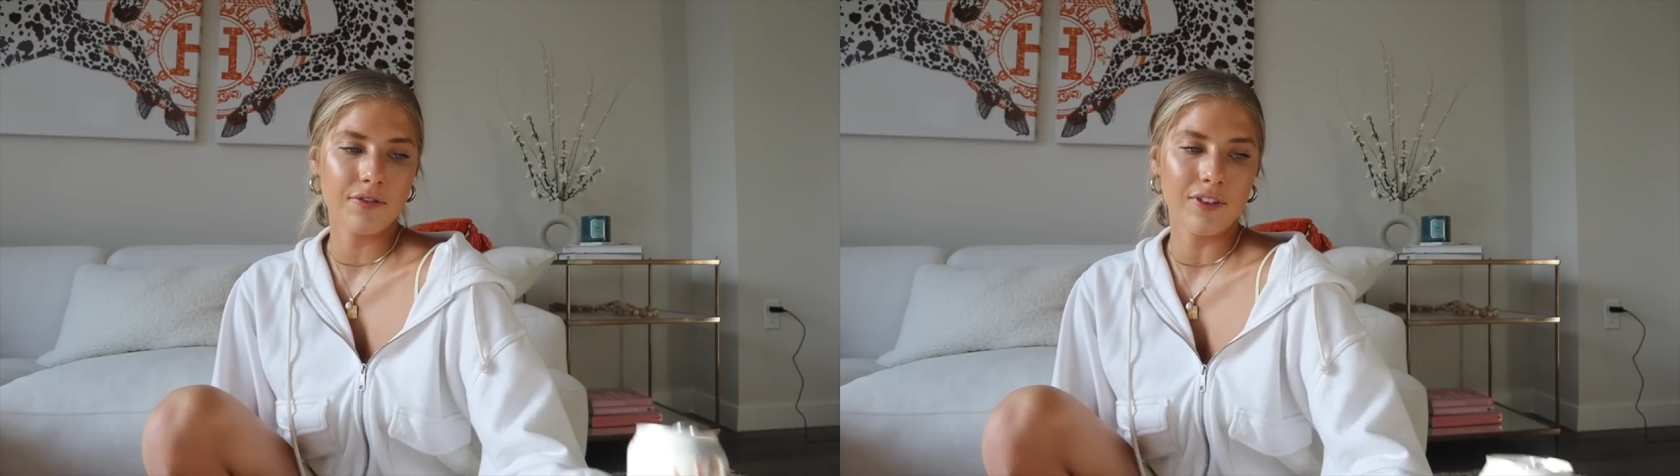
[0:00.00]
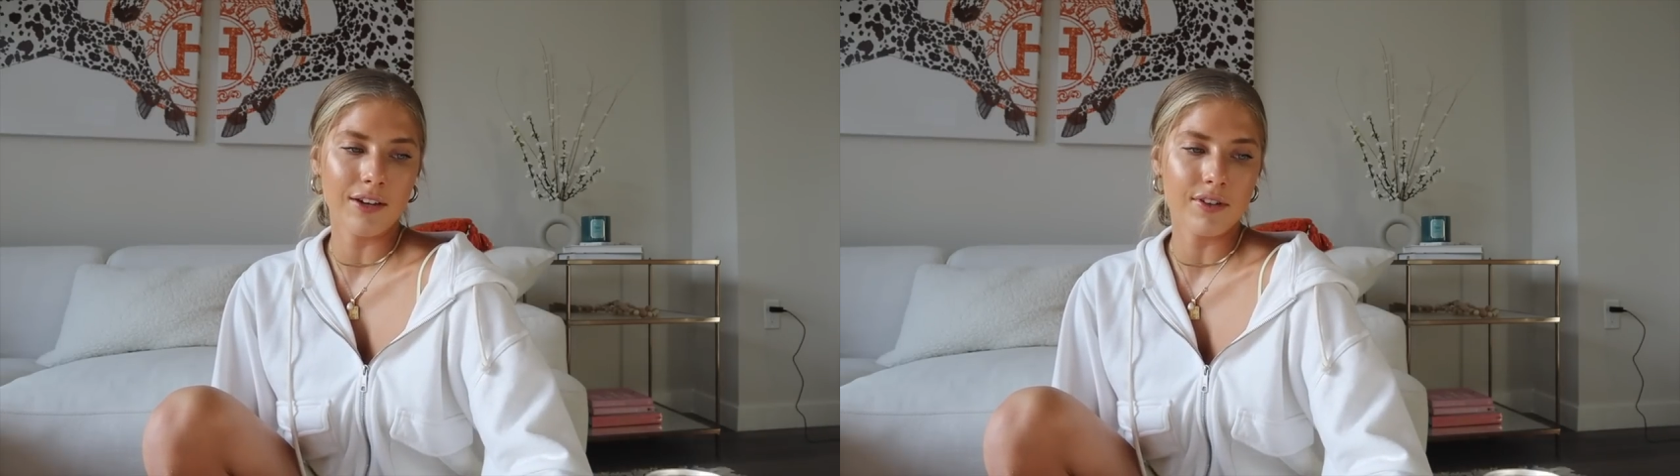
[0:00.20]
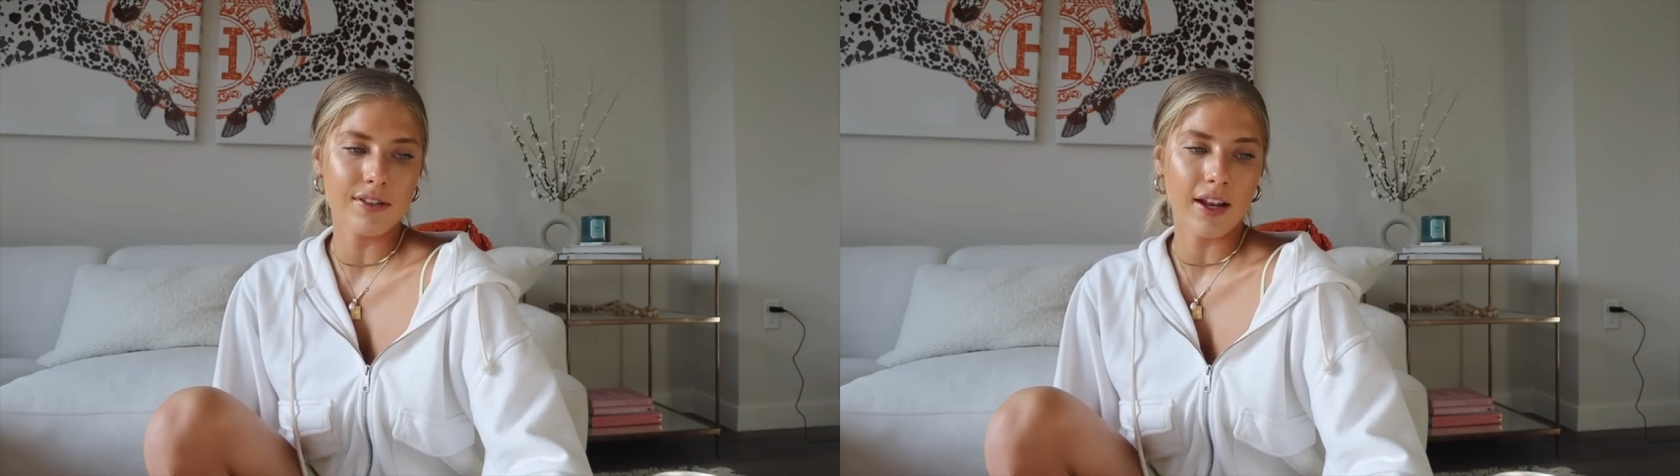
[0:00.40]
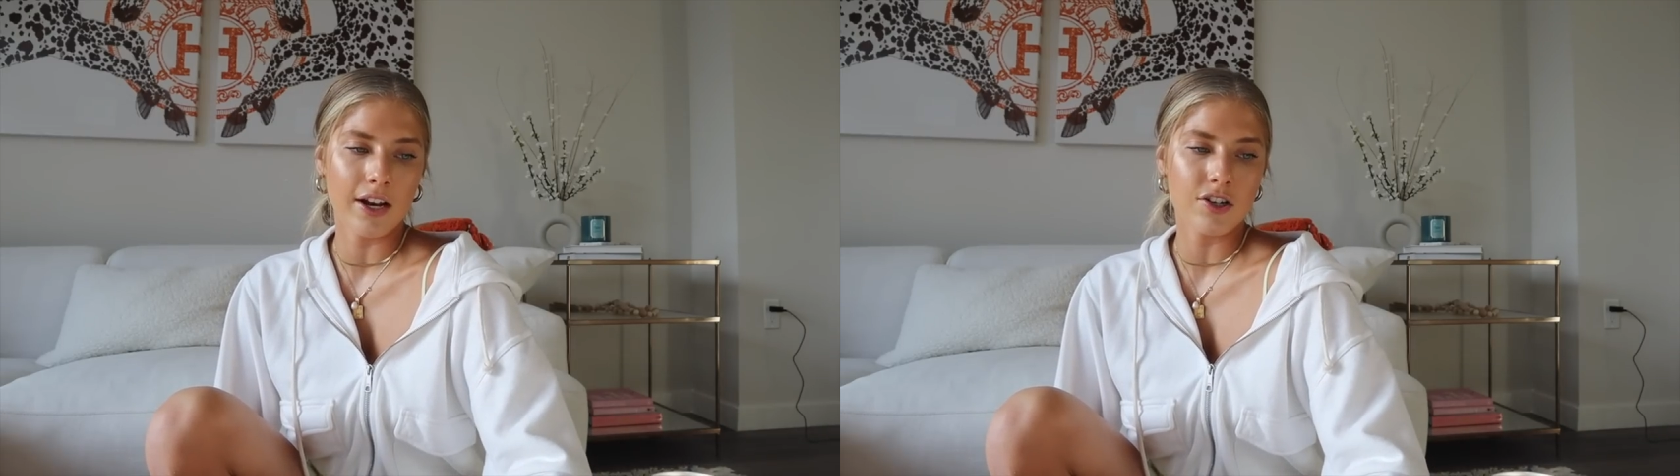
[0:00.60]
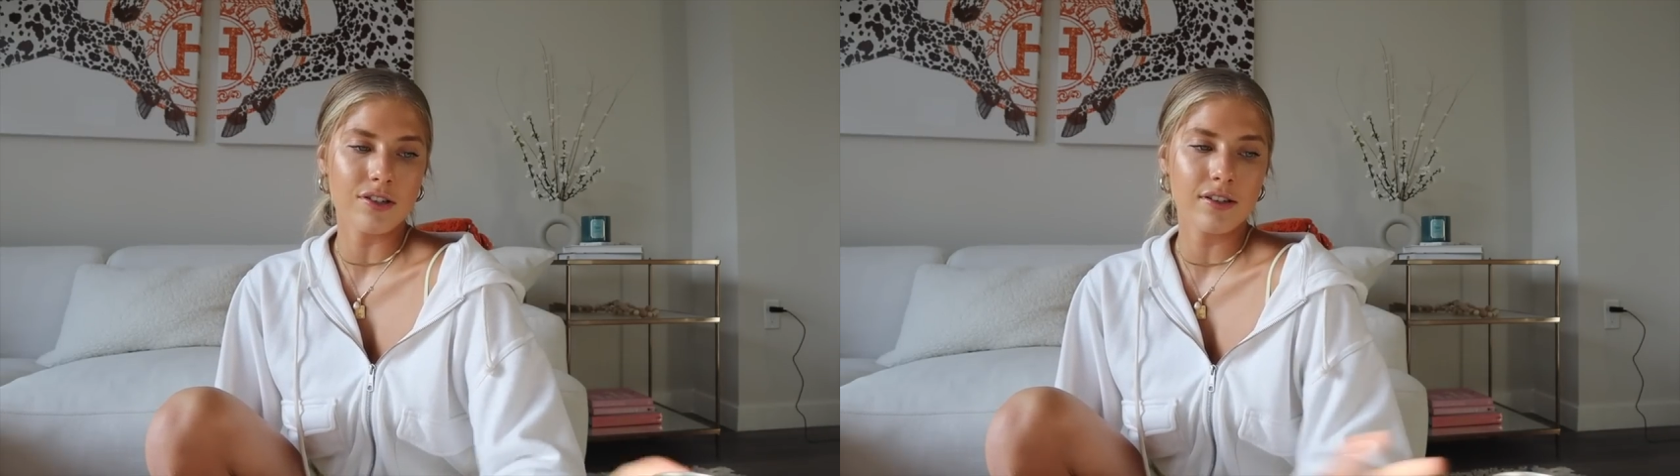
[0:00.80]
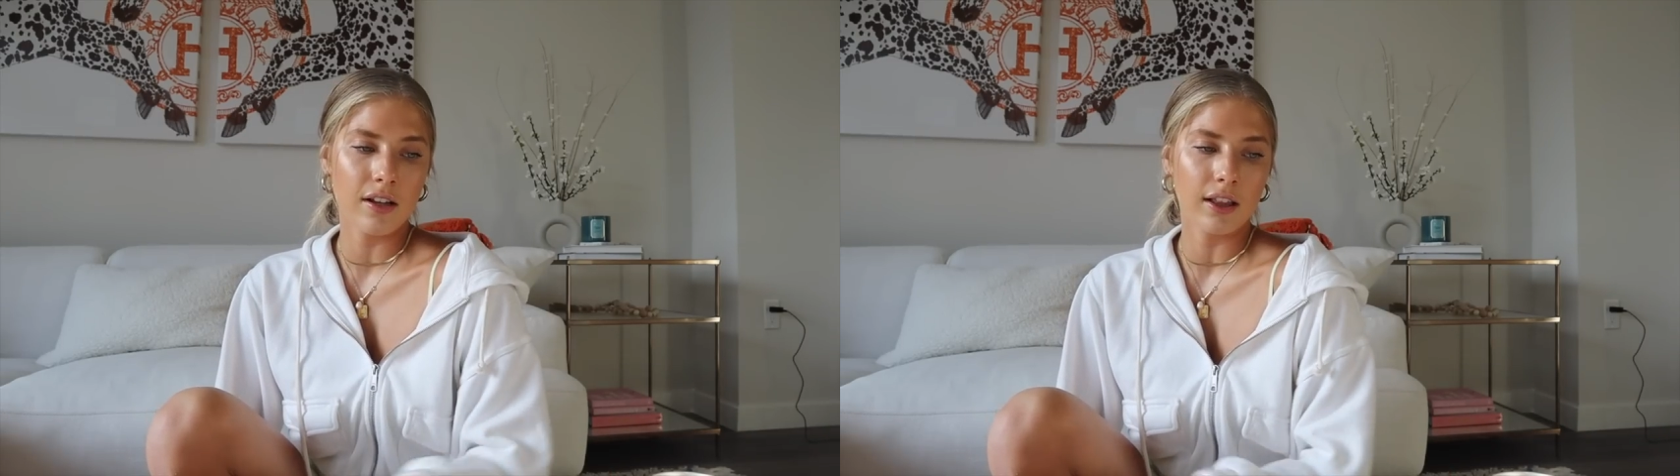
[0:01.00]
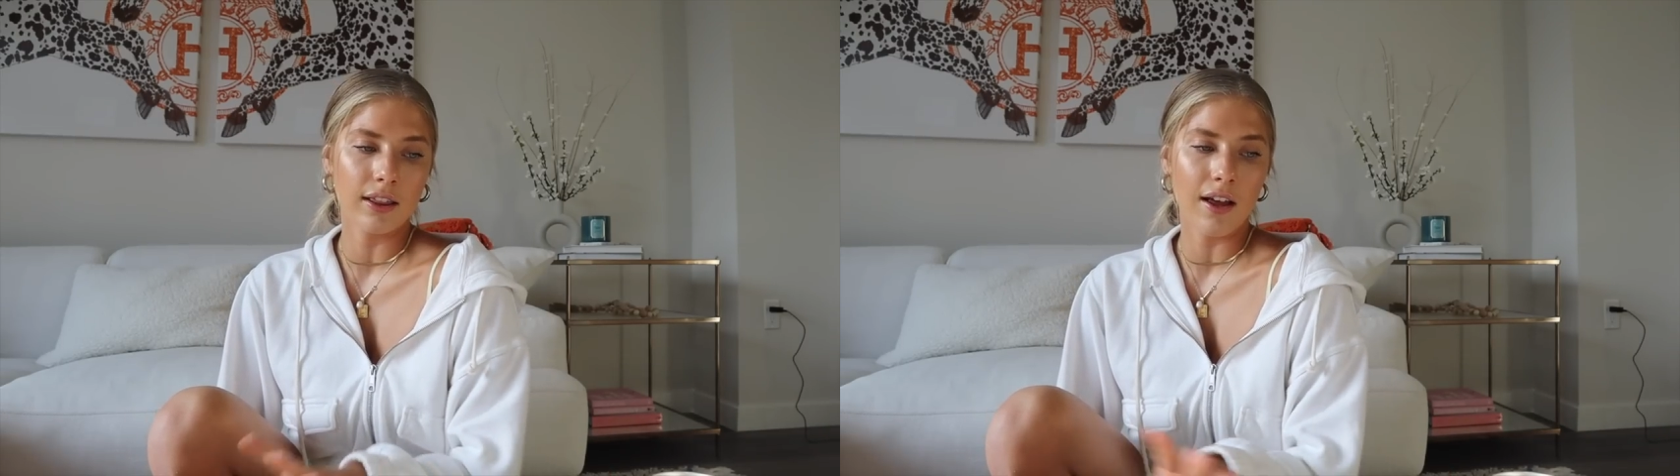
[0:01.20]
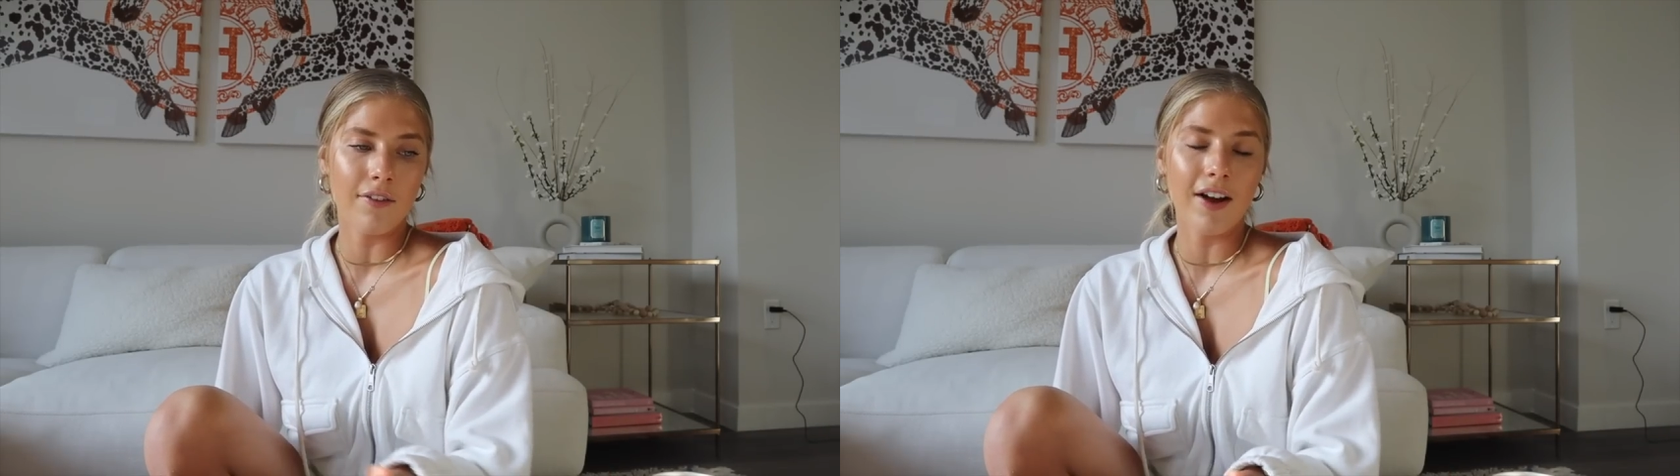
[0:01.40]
flavors that I just love.